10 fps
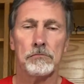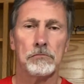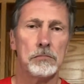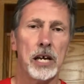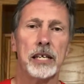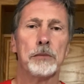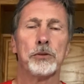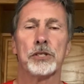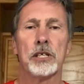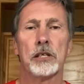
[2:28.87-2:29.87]

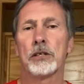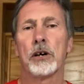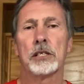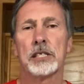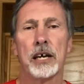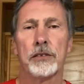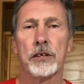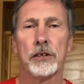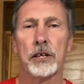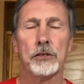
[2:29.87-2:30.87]
90% of the dogs out there
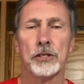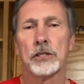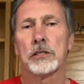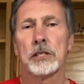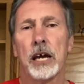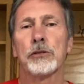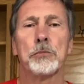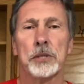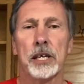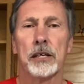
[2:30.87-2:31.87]
that are just couch
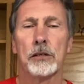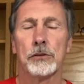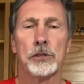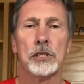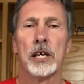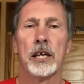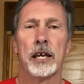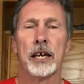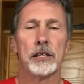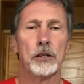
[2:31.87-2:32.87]
potatoes
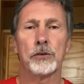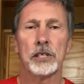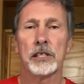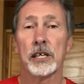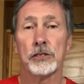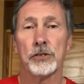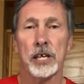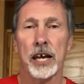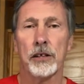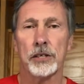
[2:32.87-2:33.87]
and don't need the extra
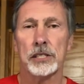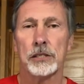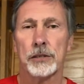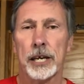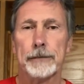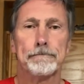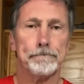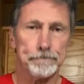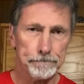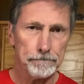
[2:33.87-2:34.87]
calories, okay?
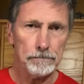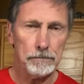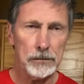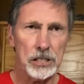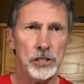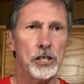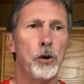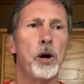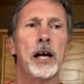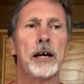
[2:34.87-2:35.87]

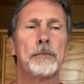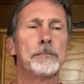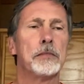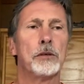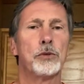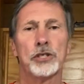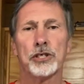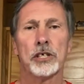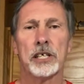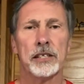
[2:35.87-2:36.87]
So we're just
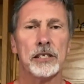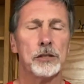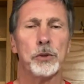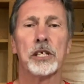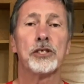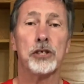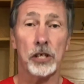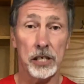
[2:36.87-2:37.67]
looking at this one. Let's look at